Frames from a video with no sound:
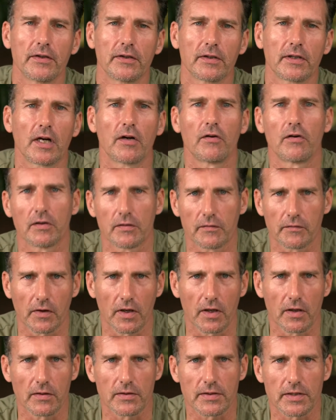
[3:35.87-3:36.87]
the current
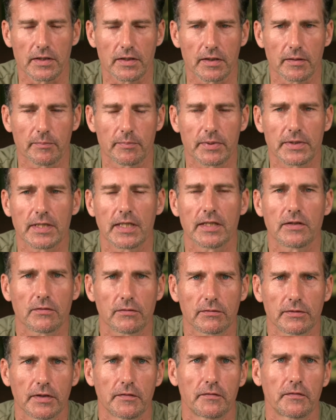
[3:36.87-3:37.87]
flows and the
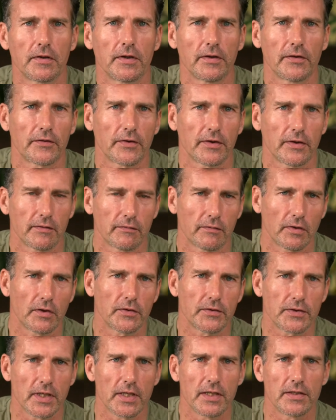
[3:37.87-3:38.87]
potential difference and the
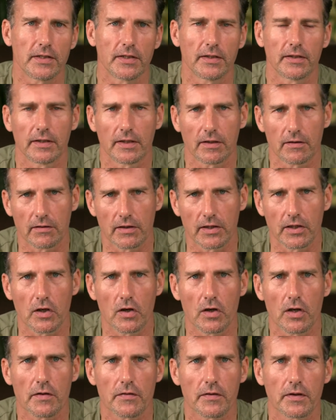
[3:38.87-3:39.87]
voltage and the
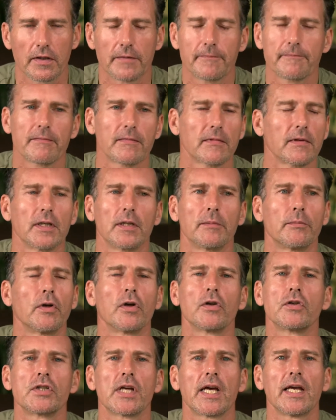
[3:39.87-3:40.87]
earth, and
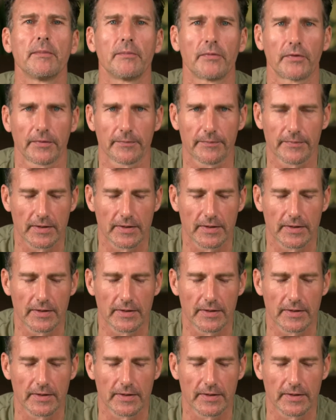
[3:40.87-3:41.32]
not James.